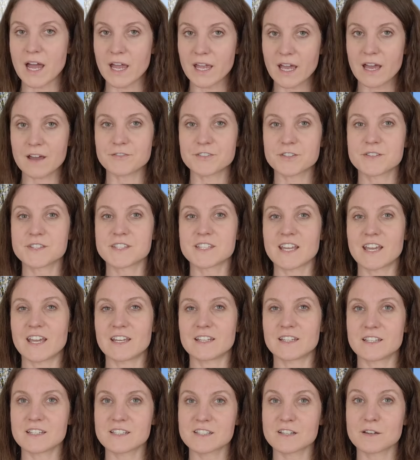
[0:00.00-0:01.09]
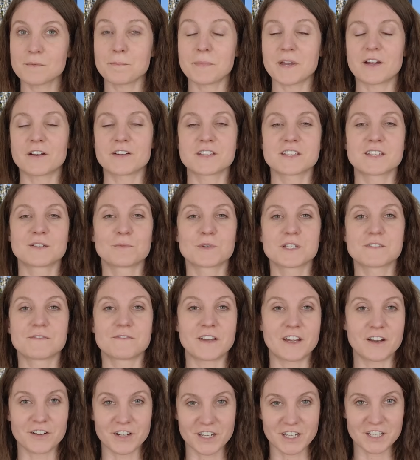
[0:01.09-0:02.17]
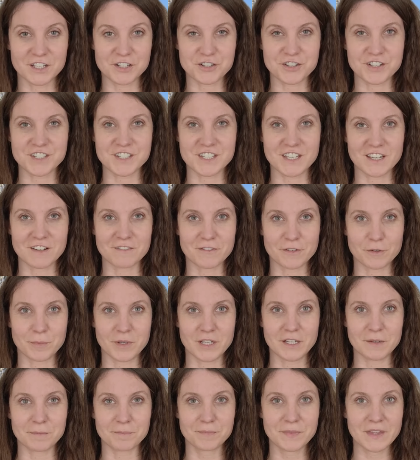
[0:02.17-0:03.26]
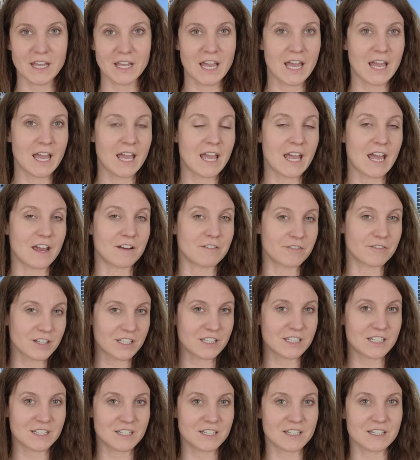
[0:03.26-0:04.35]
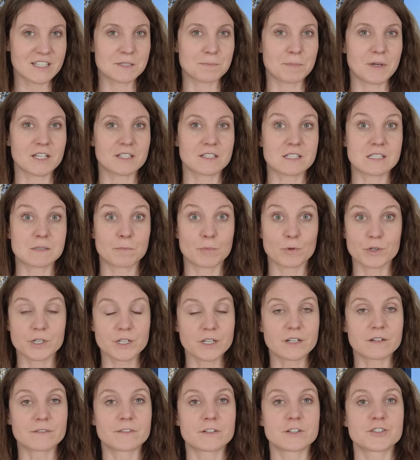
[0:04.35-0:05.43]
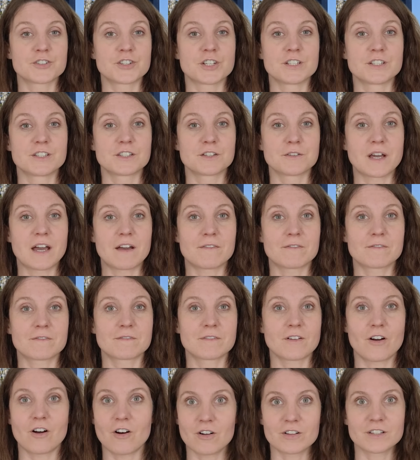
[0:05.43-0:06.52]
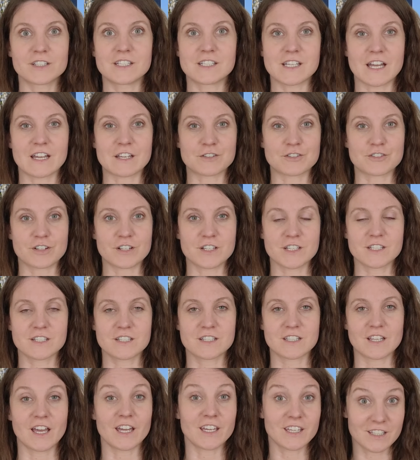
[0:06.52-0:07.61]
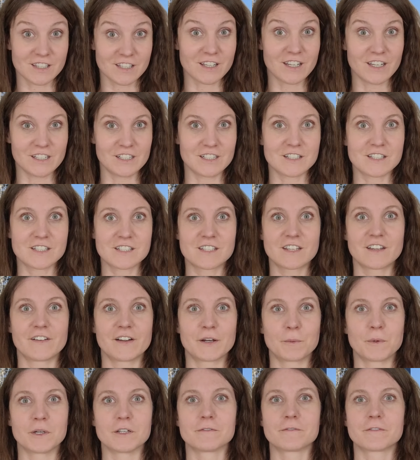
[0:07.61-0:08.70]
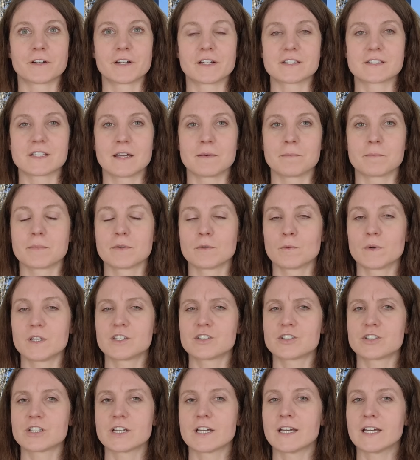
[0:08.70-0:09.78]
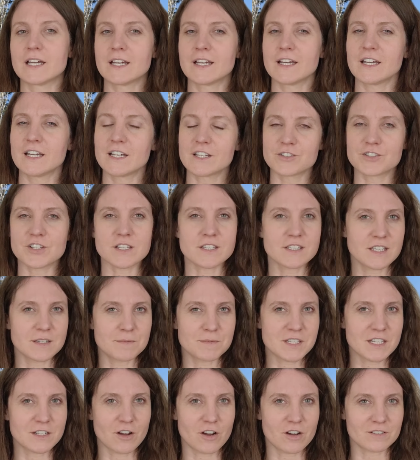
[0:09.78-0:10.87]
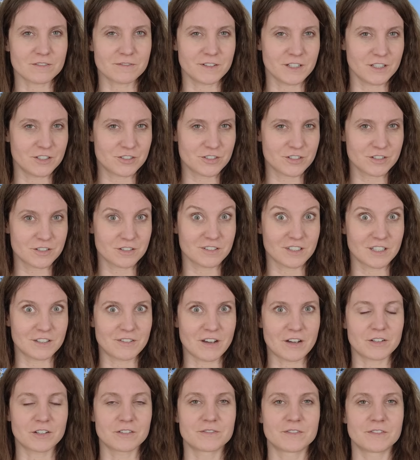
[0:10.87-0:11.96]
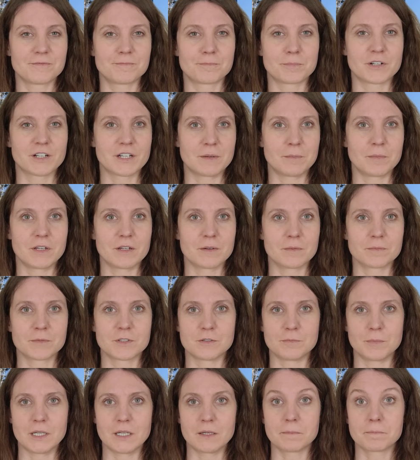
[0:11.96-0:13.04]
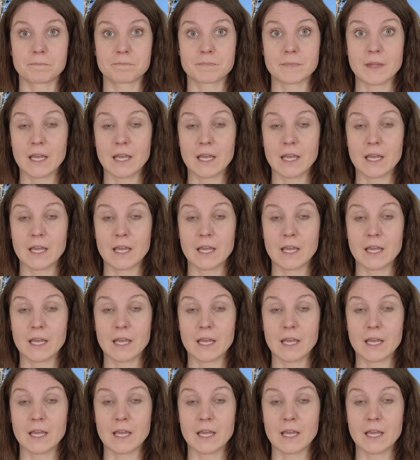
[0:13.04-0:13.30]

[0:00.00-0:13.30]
I have to say, this comparison was very interesting for me. I really didn't expect the sportier version to have all these extras, like the heated steering wheel, for example, which just seems an odd feature to leave out of the Premium to me.